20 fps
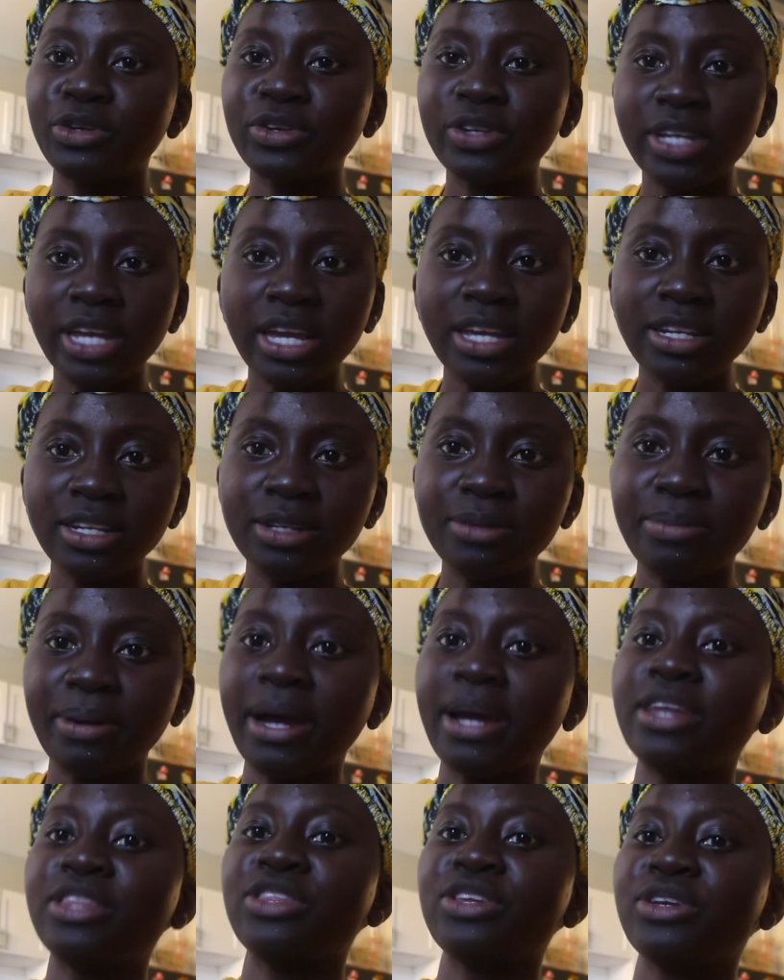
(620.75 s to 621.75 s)
created
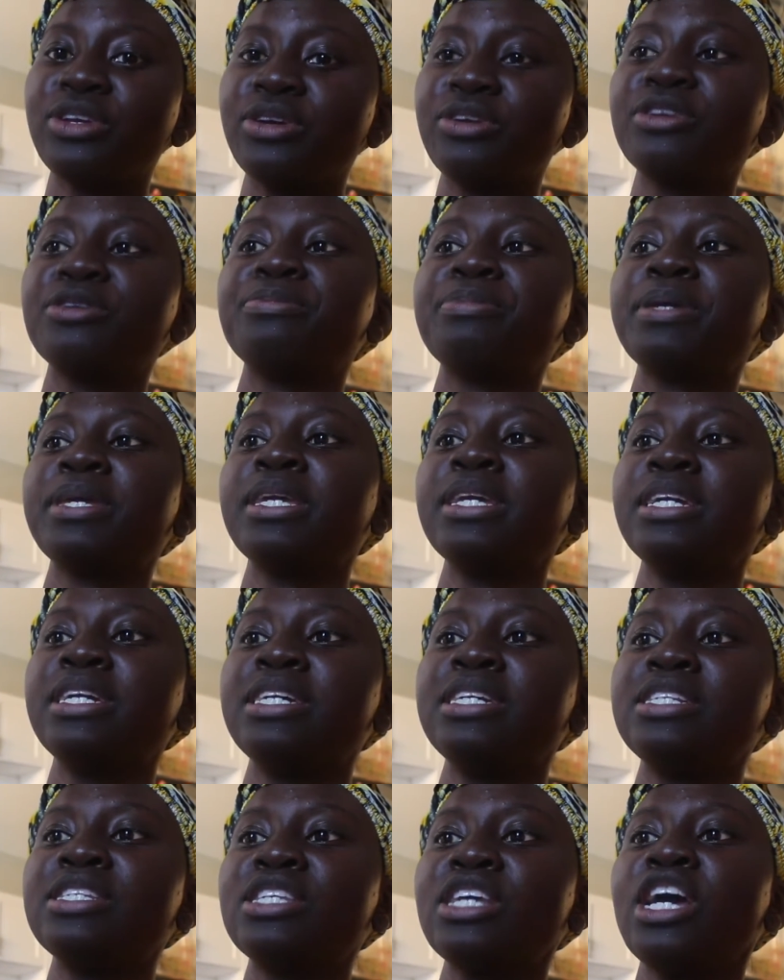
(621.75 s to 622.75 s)
by the
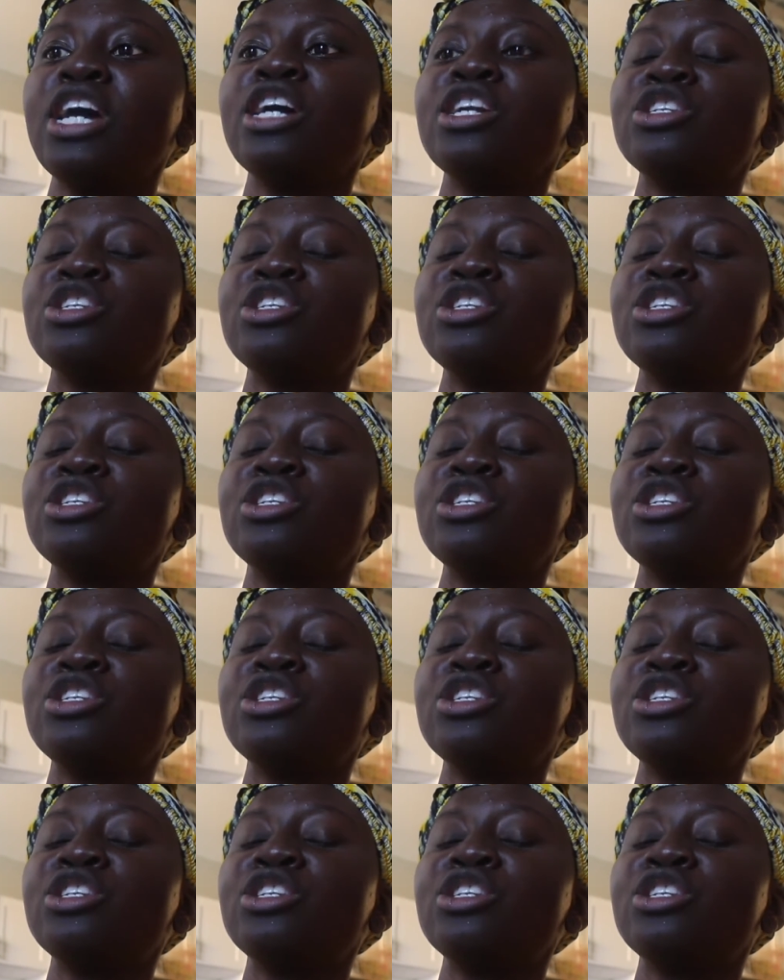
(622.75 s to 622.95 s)
Europeans